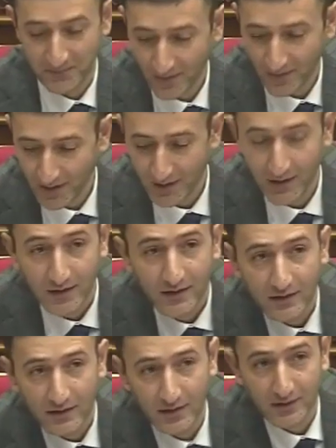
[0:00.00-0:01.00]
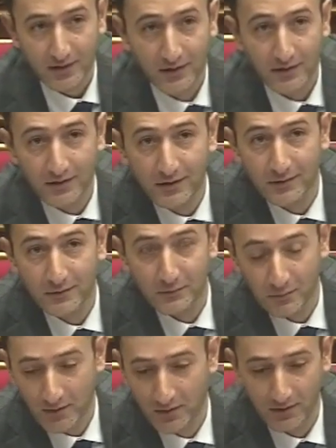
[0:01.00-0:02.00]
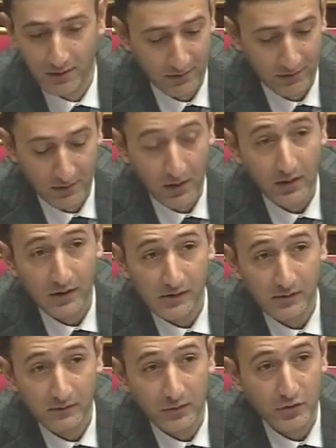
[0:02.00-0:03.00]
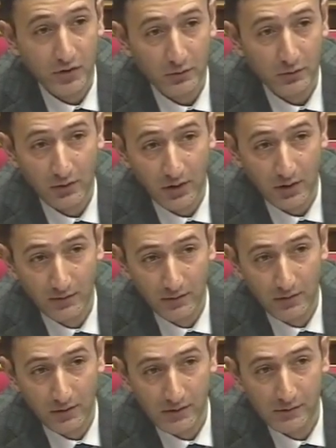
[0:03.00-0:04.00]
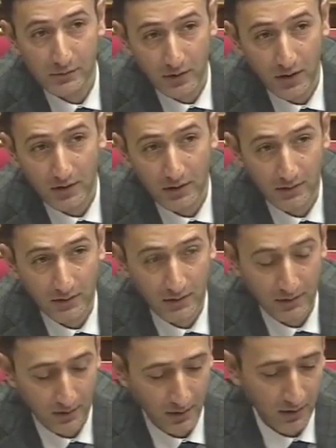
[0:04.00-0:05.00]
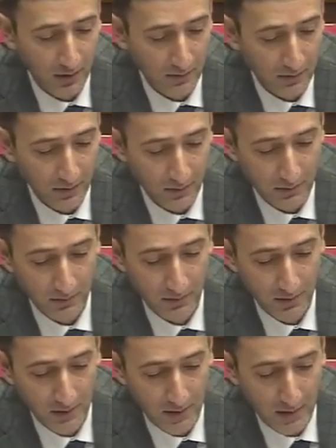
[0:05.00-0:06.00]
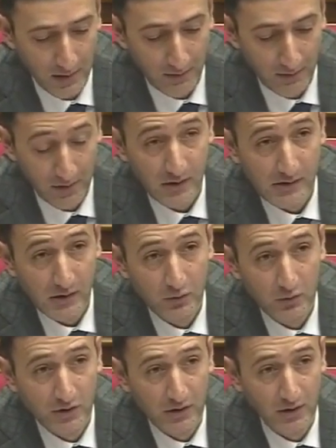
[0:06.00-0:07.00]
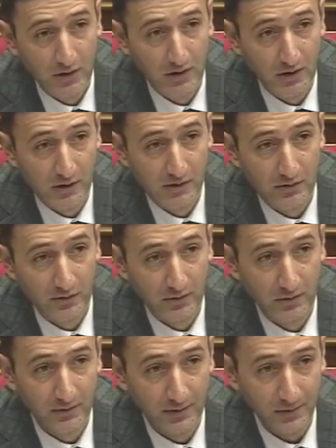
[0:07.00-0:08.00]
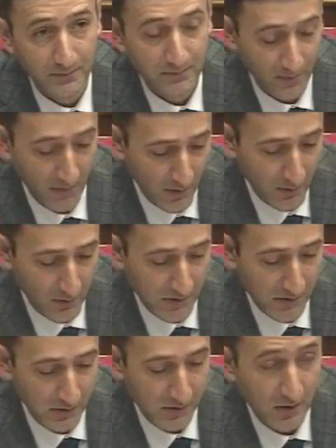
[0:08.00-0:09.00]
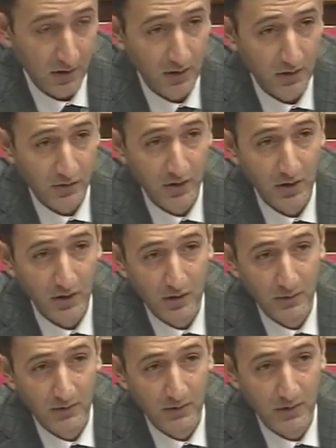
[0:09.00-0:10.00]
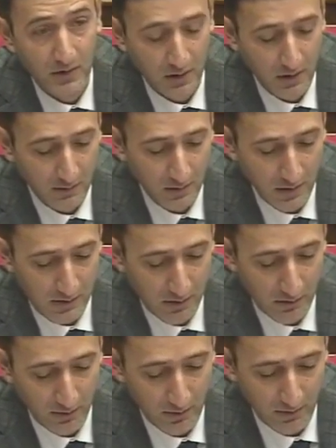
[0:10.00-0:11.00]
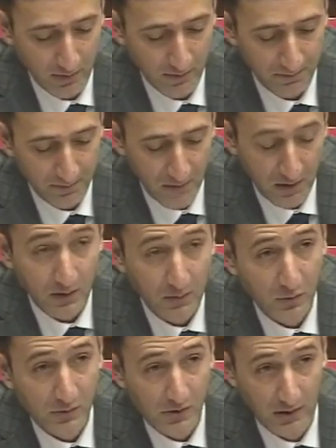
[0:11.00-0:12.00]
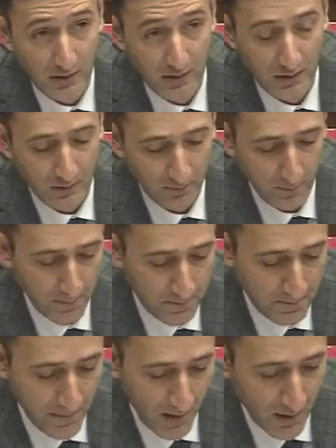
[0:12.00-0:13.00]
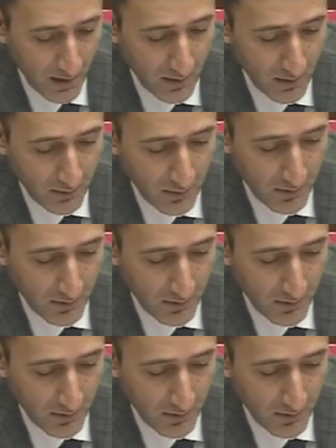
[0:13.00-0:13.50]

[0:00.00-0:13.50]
let me tell you that I'm very glad that it's you who will be in charge of the Finance and Budget Committee. This is the first time when this important committee goes to the opposition. In your intervention, you